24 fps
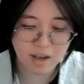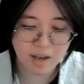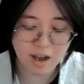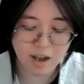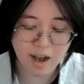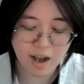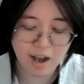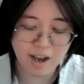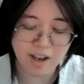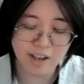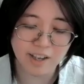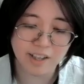
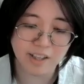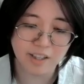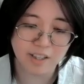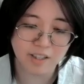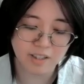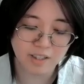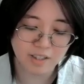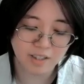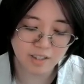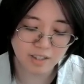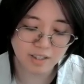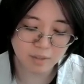I
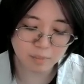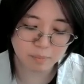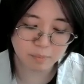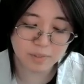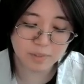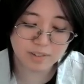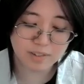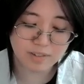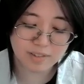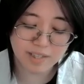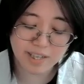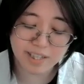
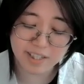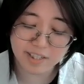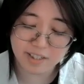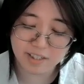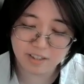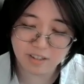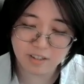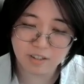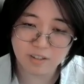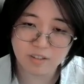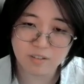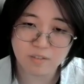mistake it
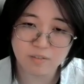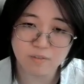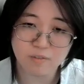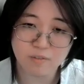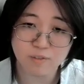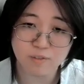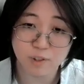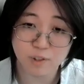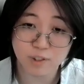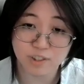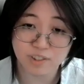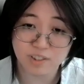
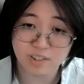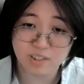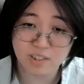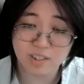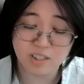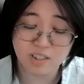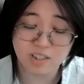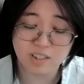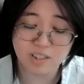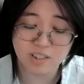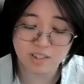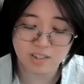for
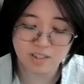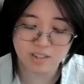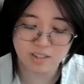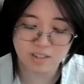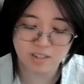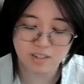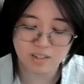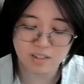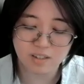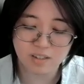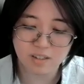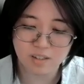seed,
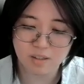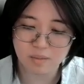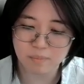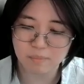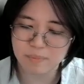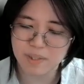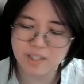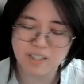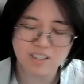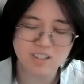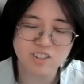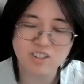
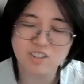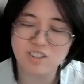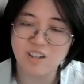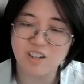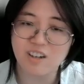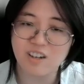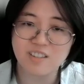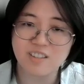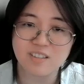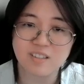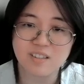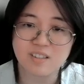but it's
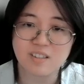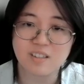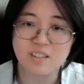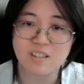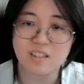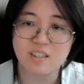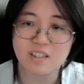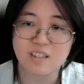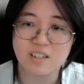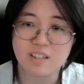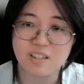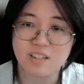not
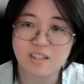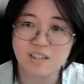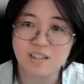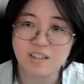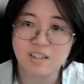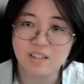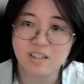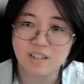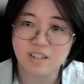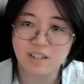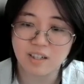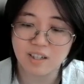seed.
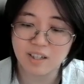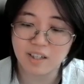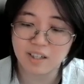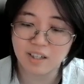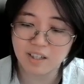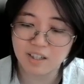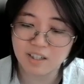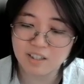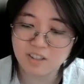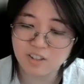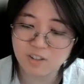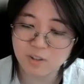
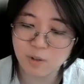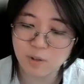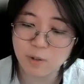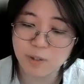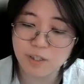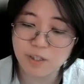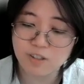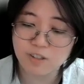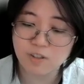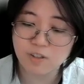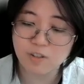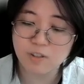It's
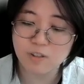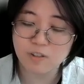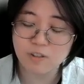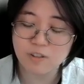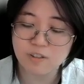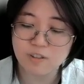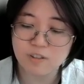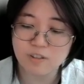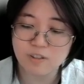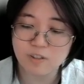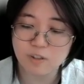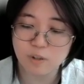corazón,
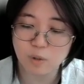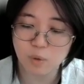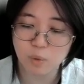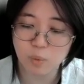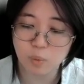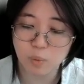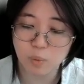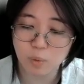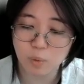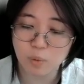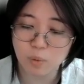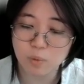
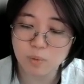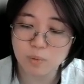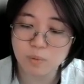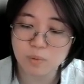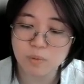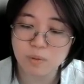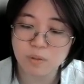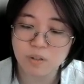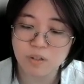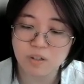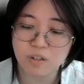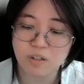
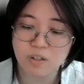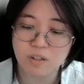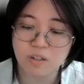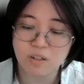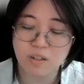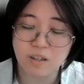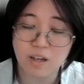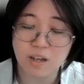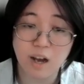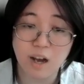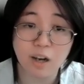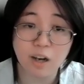core,
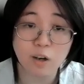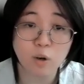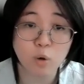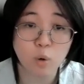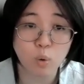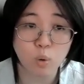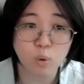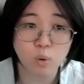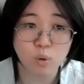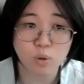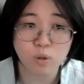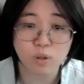a
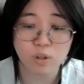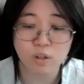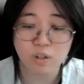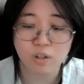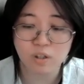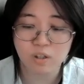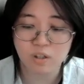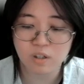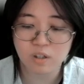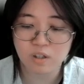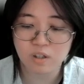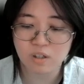core,
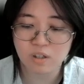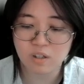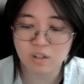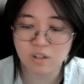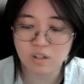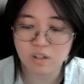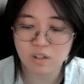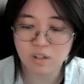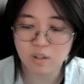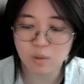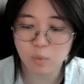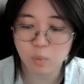
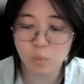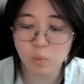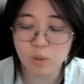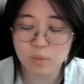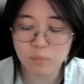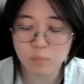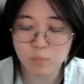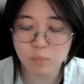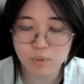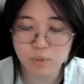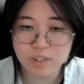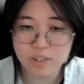
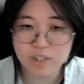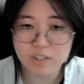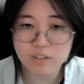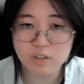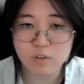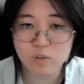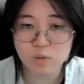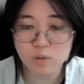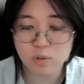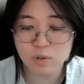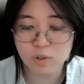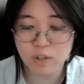what brings
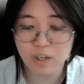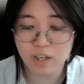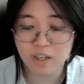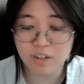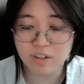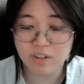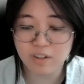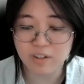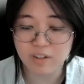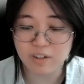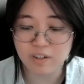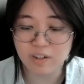
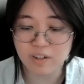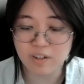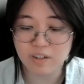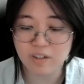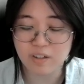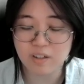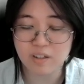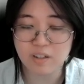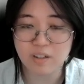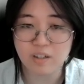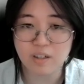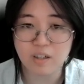together
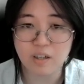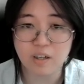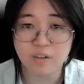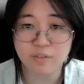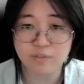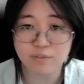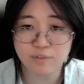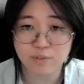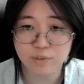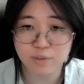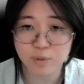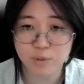a
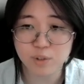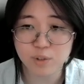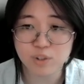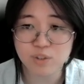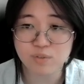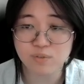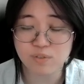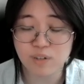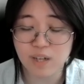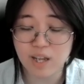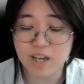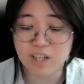fruit's
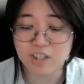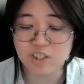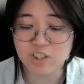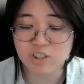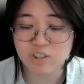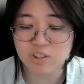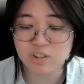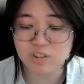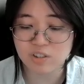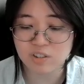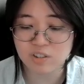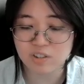
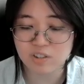flesh.